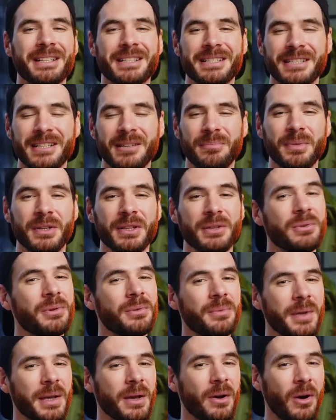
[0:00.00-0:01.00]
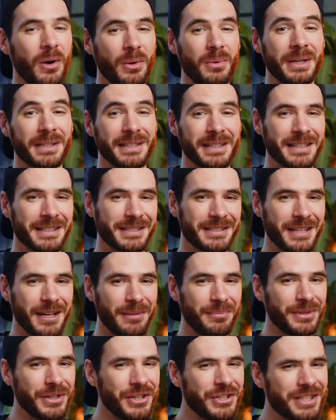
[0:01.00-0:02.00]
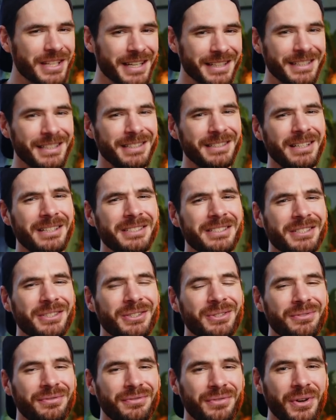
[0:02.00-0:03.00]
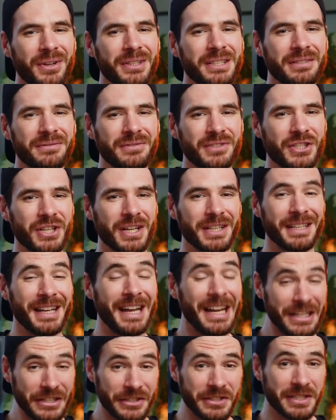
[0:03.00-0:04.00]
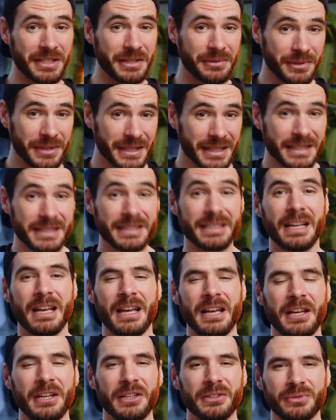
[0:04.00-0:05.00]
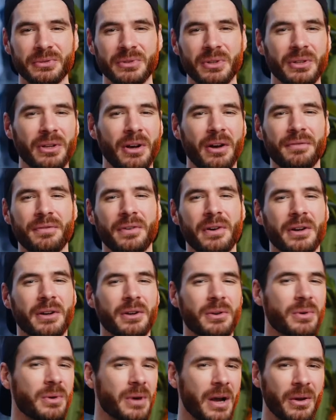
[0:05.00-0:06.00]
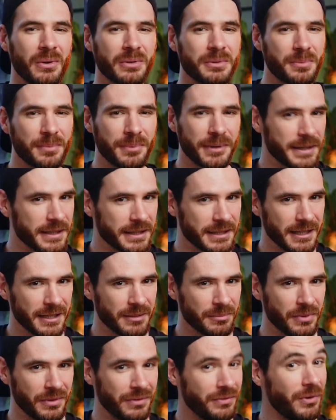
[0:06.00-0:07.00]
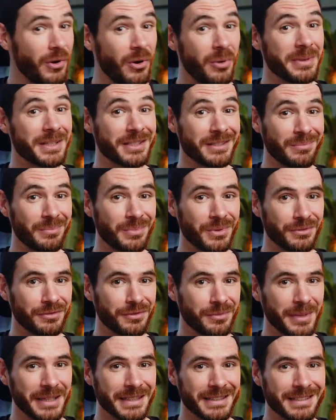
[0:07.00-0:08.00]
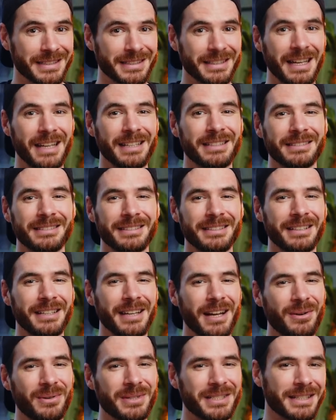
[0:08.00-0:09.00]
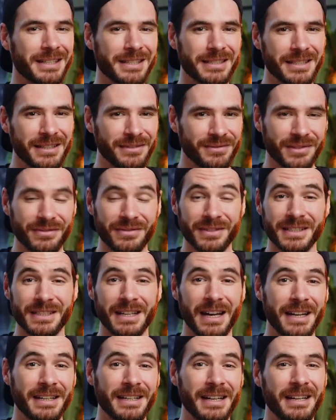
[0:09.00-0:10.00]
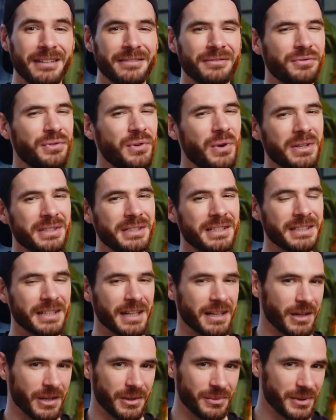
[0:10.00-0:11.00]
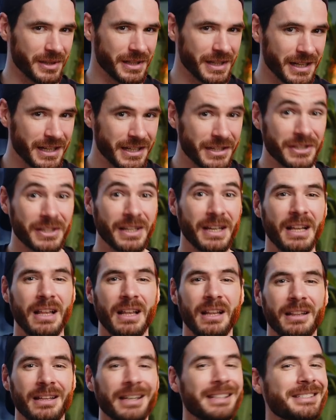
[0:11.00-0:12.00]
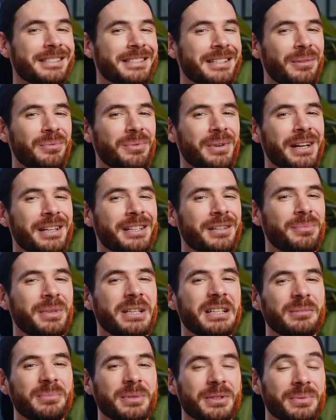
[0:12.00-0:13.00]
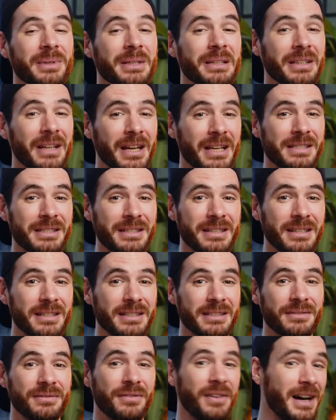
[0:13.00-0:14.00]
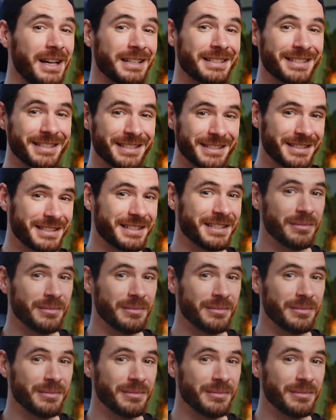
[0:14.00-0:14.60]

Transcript: the CPU, we already established that Intel's new 13th Gen H series do not offer groundbreaking performance improvements, and the Aero 16 with its i9-3900H lands somewhere in the middle between last year's fastest